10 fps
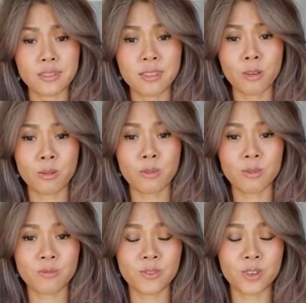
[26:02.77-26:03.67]
So
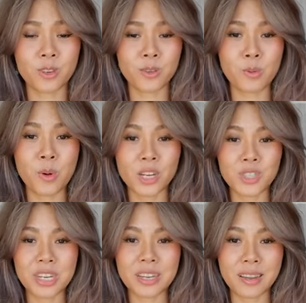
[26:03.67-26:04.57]
for you to
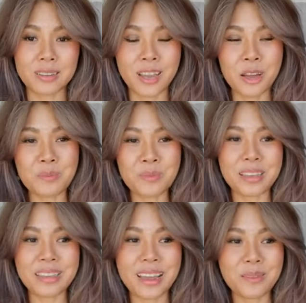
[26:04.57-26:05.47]
watch it and help
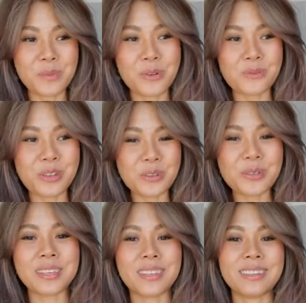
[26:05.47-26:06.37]
me get more
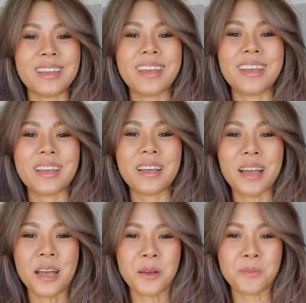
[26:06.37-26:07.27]
views and
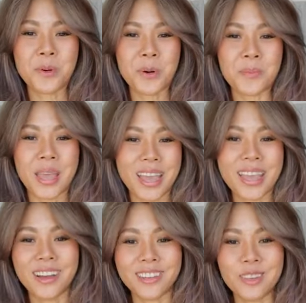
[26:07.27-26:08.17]
more
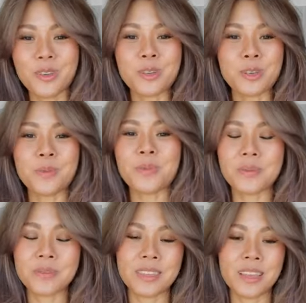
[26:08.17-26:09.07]
pay on YouTube,
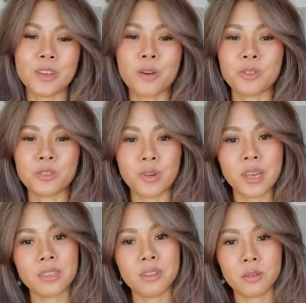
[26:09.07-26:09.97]
it goes
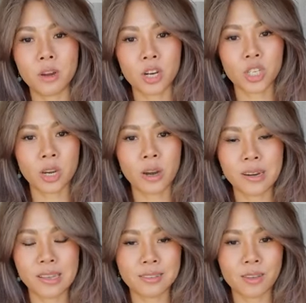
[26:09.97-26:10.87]
straight to our
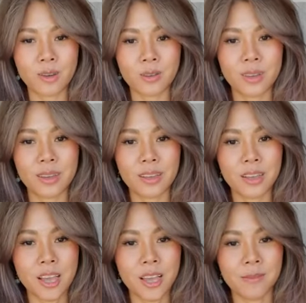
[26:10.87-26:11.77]
charity. So
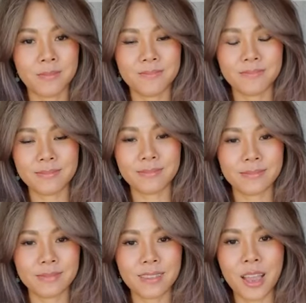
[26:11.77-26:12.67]

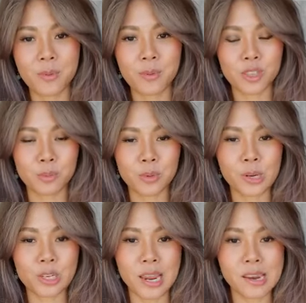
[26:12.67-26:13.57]
I much
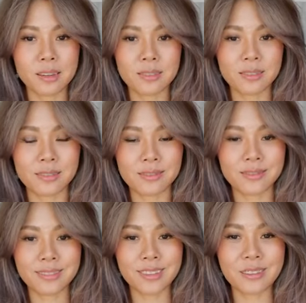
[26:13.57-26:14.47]
appreciate it.
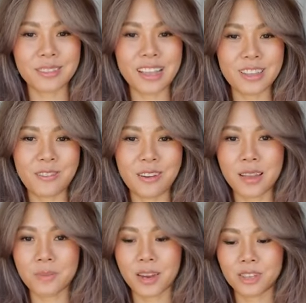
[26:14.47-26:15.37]
So thank you
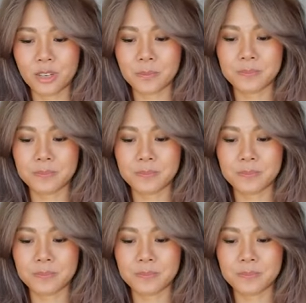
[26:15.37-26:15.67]
very much.